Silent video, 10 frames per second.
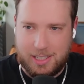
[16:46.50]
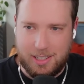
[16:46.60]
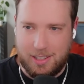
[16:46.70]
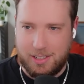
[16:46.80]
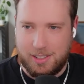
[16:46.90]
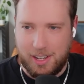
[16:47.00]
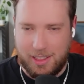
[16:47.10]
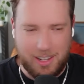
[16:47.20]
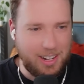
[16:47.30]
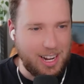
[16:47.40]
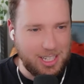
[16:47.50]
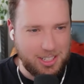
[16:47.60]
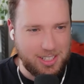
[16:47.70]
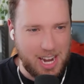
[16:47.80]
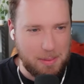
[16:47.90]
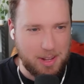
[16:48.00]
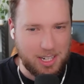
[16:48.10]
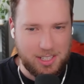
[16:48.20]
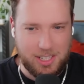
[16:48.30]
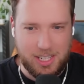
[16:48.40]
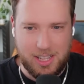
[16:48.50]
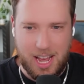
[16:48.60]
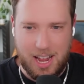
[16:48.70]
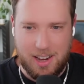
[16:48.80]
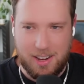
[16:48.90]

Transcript: there's nothing in Najee's game that I see that